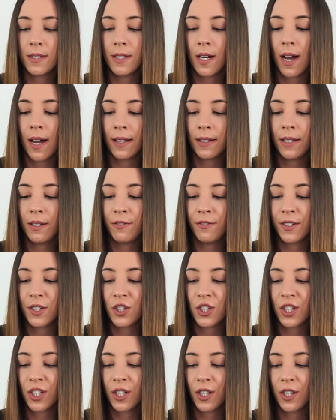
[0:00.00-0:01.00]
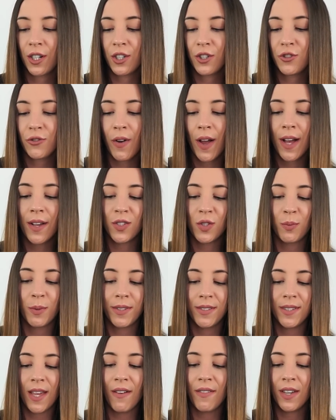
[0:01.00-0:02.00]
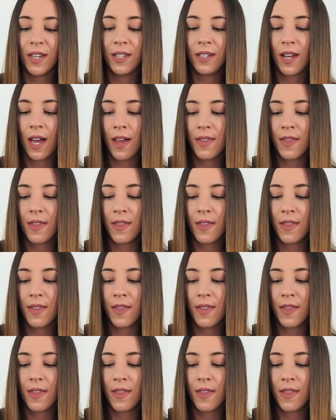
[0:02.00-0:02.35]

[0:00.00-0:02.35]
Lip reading: The Eileen Fisher dress was $7,